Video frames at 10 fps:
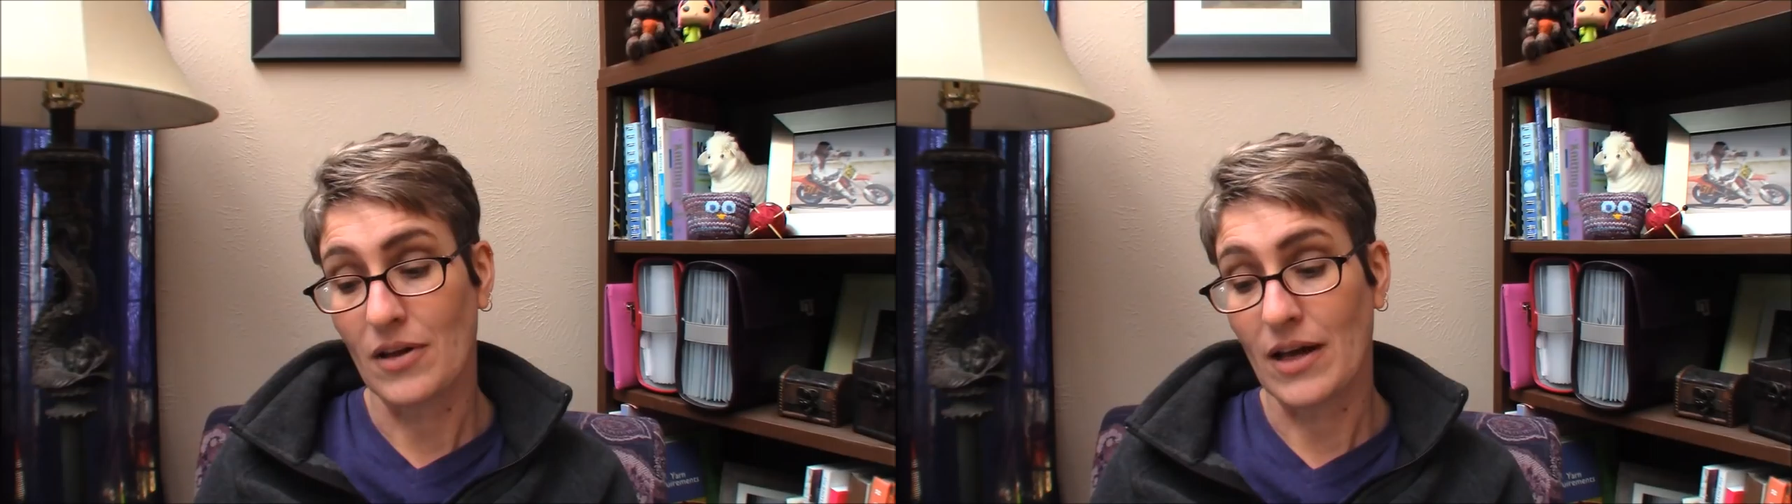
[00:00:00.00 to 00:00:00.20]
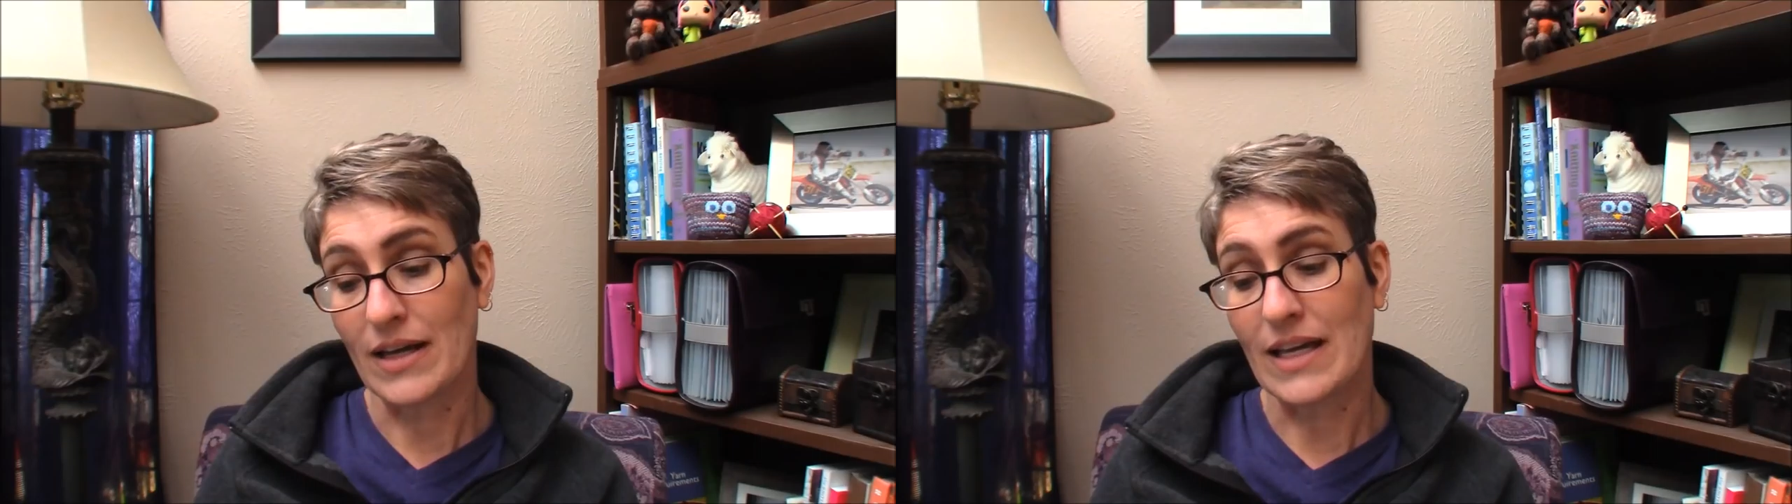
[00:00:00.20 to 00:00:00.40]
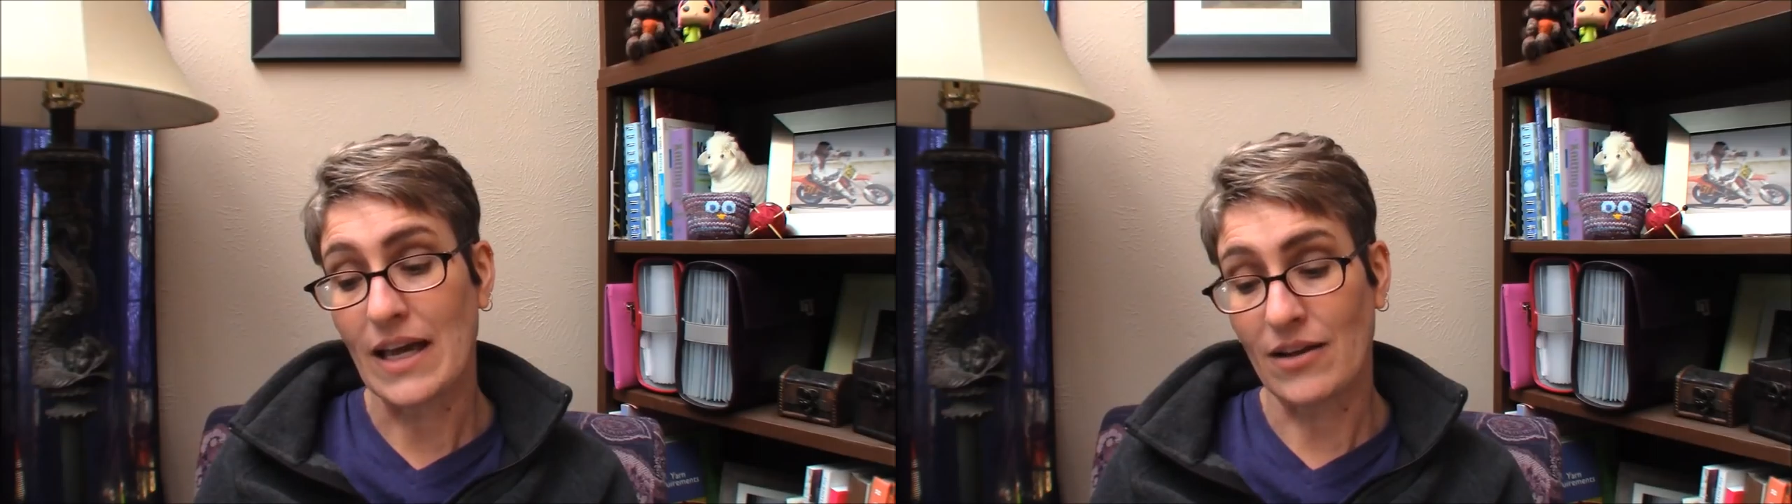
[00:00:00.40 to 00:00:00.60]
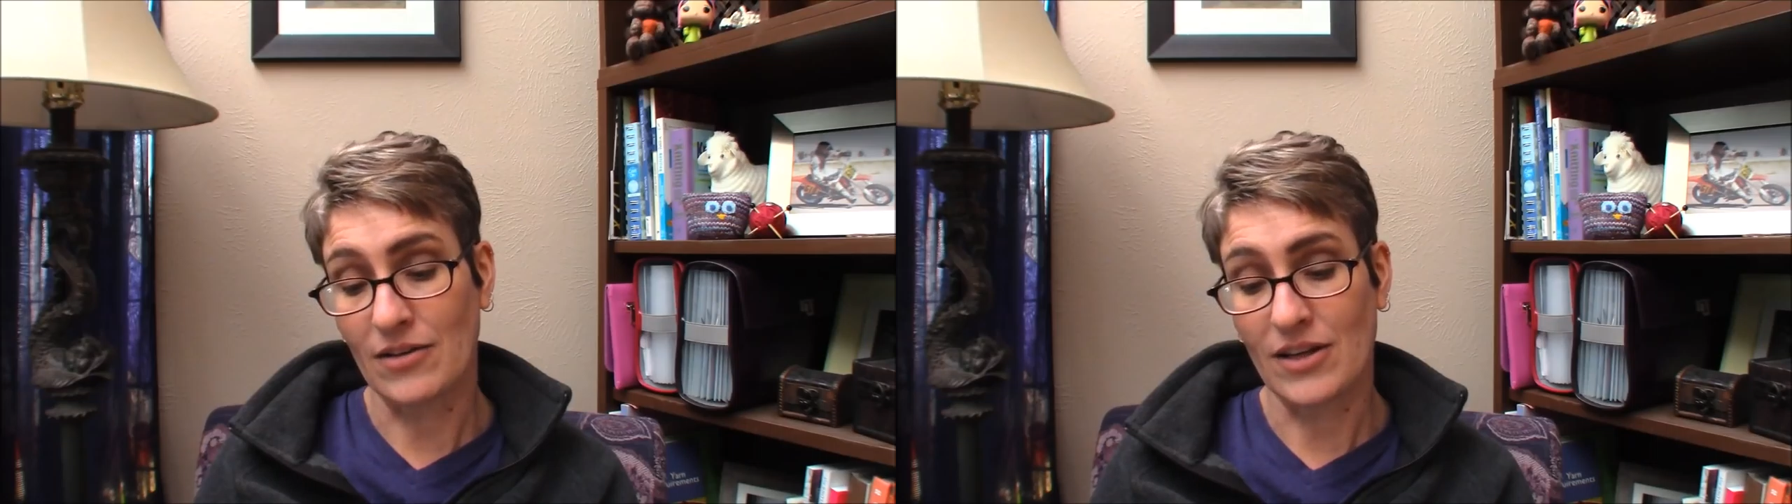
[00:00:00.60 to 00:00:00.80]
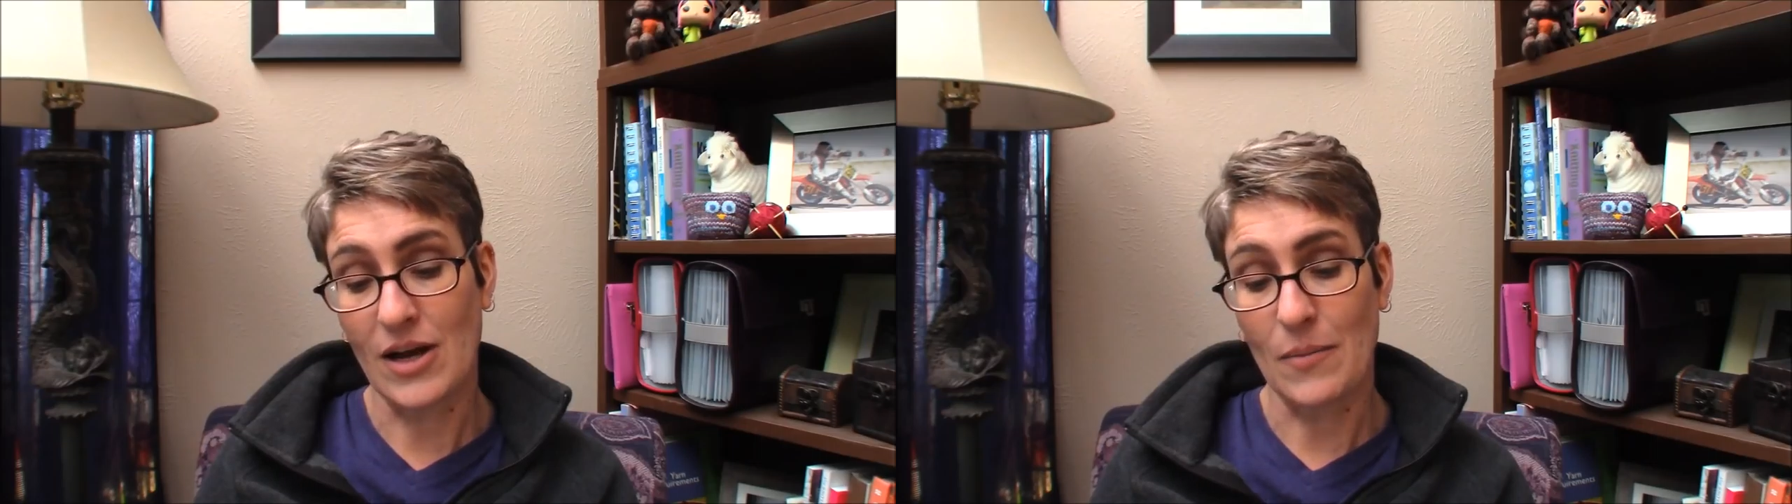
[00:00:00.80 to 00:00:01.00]

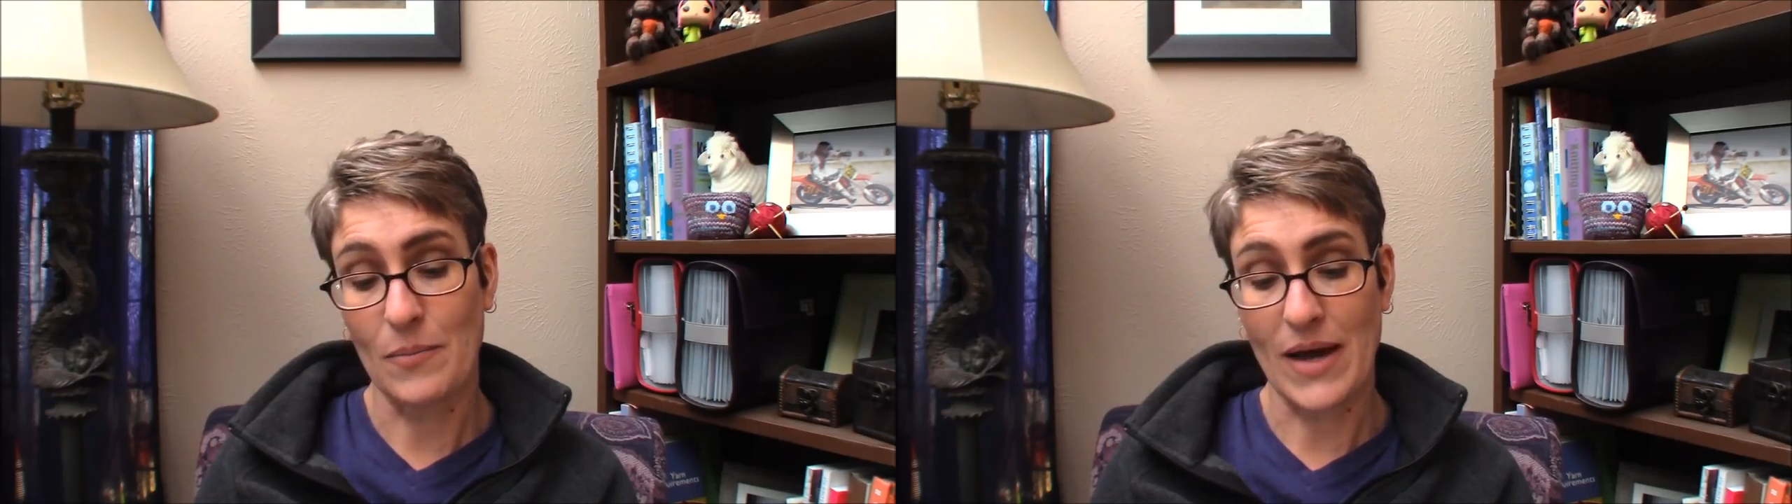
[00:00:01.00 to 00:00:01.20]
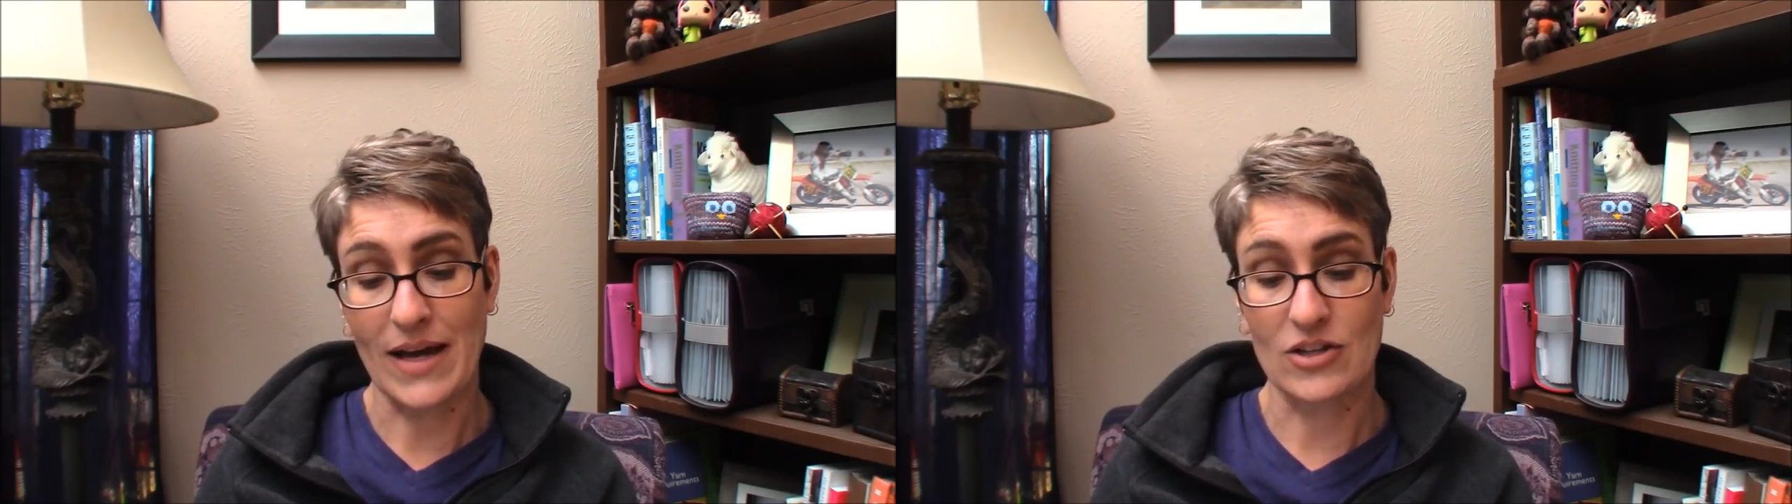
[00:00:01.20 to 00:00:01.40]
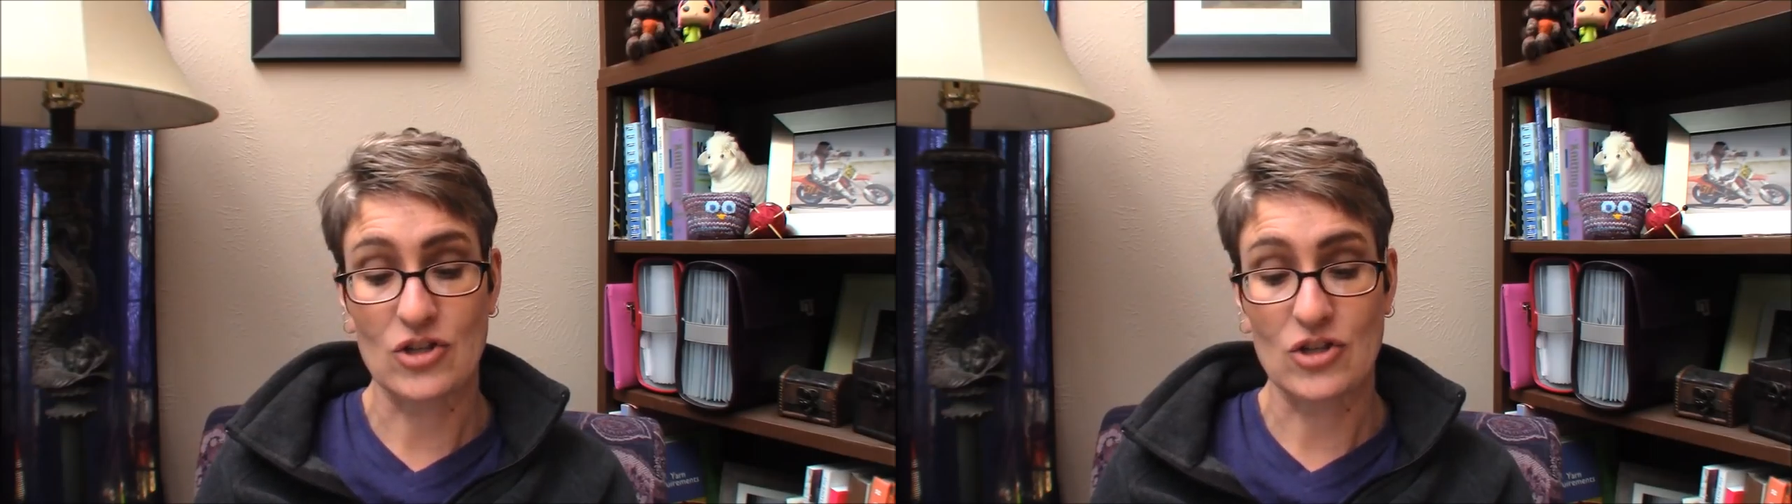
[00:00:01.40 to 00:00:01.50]
again, come back